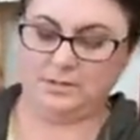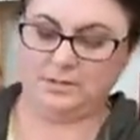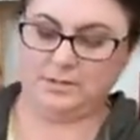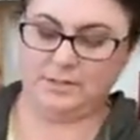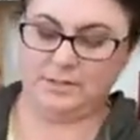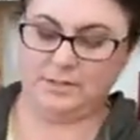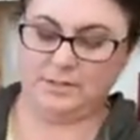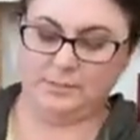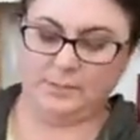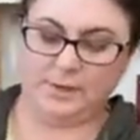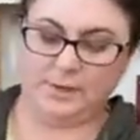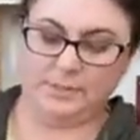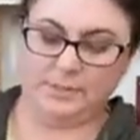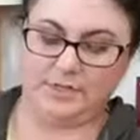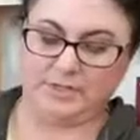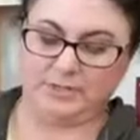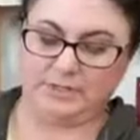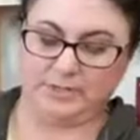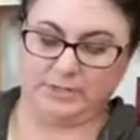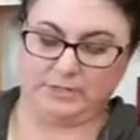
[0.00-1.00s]
These
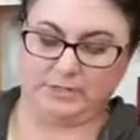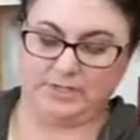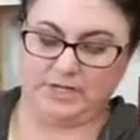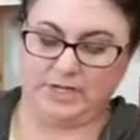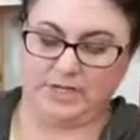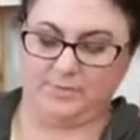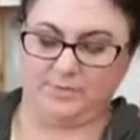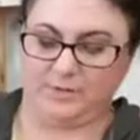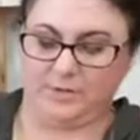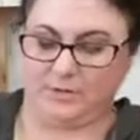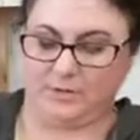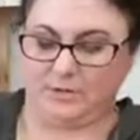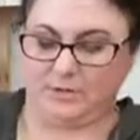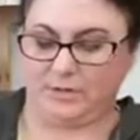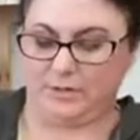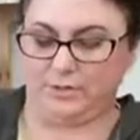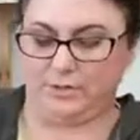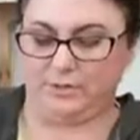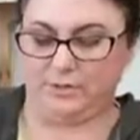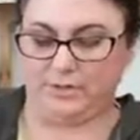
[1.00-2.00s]
pumpkins don't take very
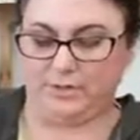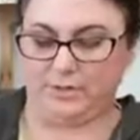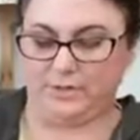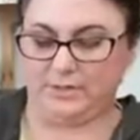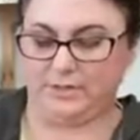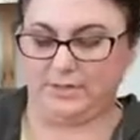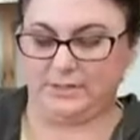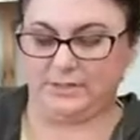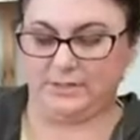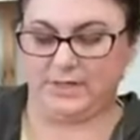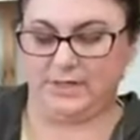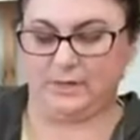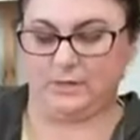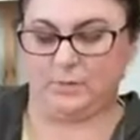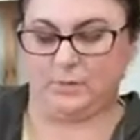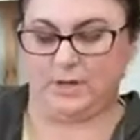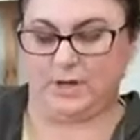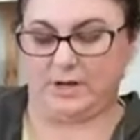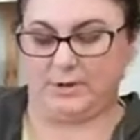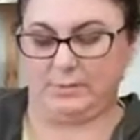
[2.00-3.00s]
long. You'd think they'd take a
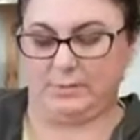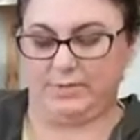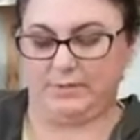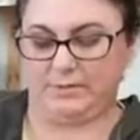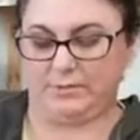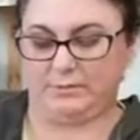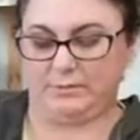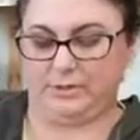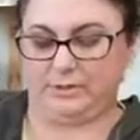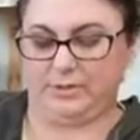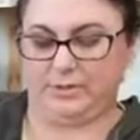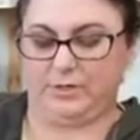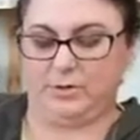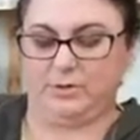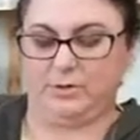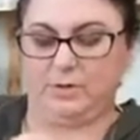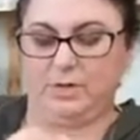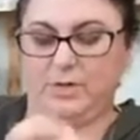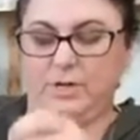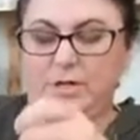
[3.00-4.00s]
while, but they really
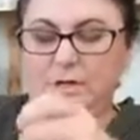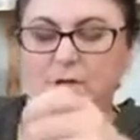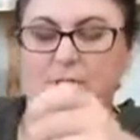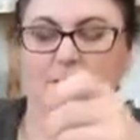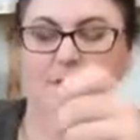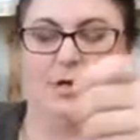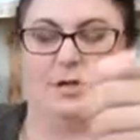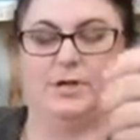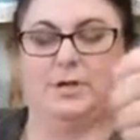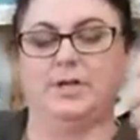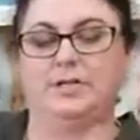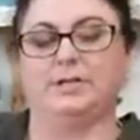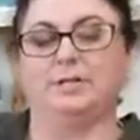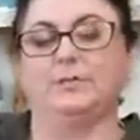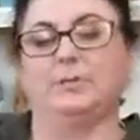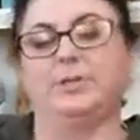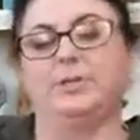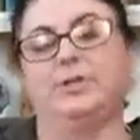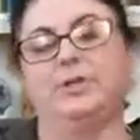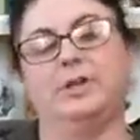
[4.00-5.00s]
don't. Okay, so
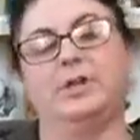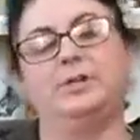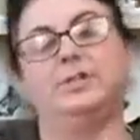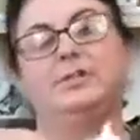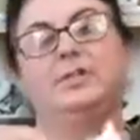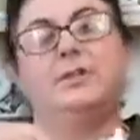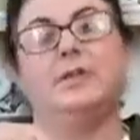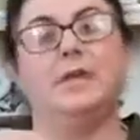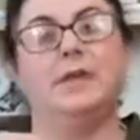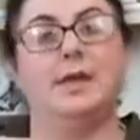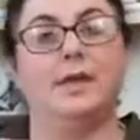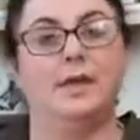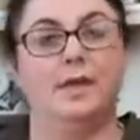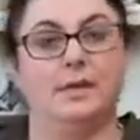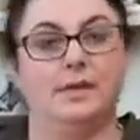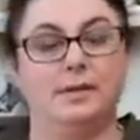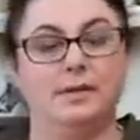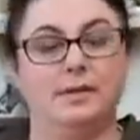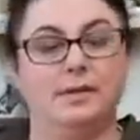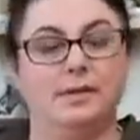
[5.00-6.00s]
when you get to the
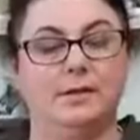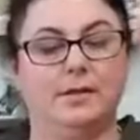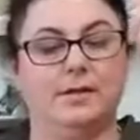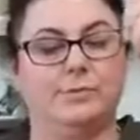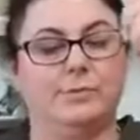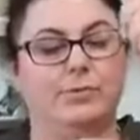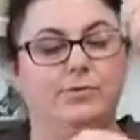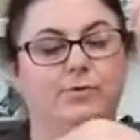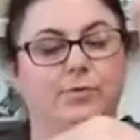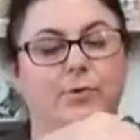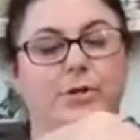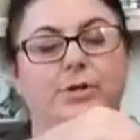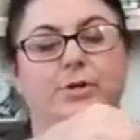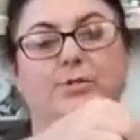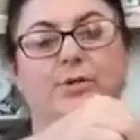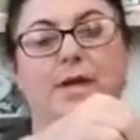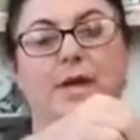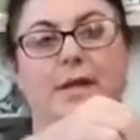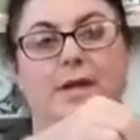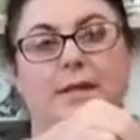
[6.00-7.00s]
end, then before you
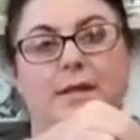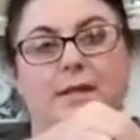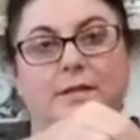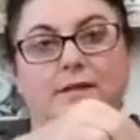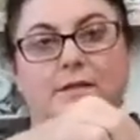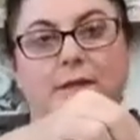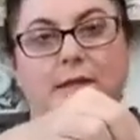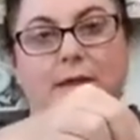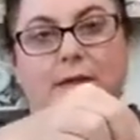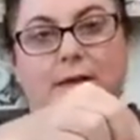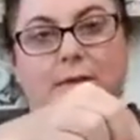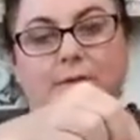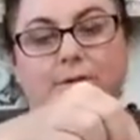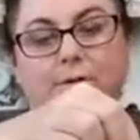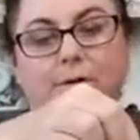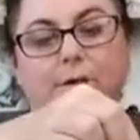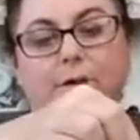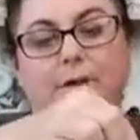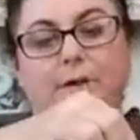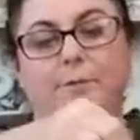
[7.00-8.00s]
knot it, gather
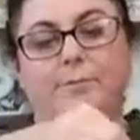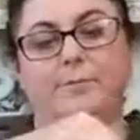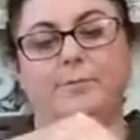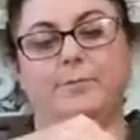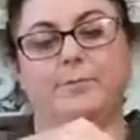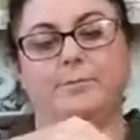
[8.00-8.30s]
it up.